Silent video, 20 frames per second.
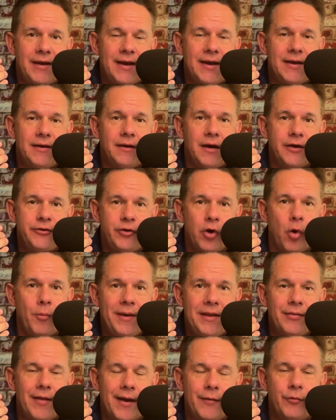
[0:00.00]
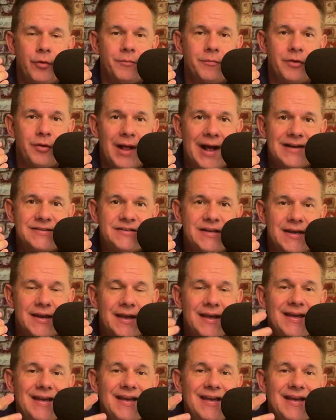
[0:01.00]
in Adobe Lightroom Classic